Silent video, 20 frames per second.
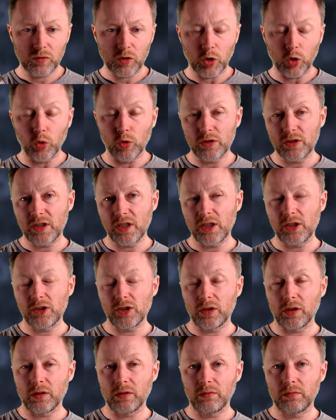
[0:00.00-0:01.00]
close to
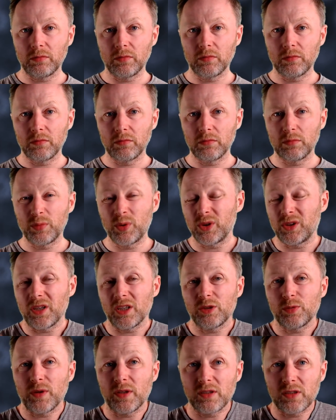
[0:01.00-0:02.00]
each other. Put it
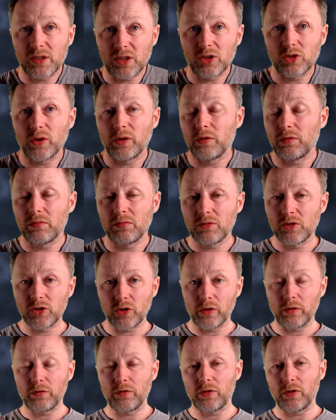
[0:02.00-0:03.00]
this way, it's a
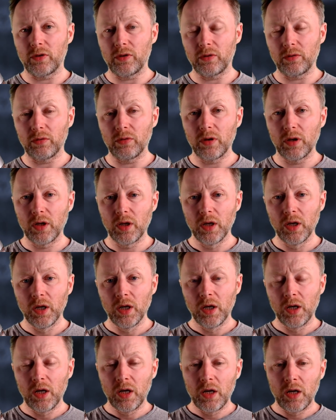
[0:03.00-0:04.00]
joint funeral.
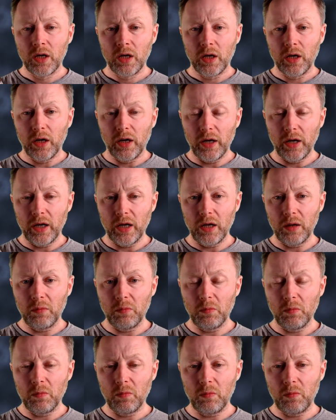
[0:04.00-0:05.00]

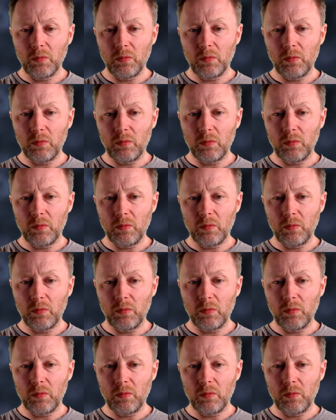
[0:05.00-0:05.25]
The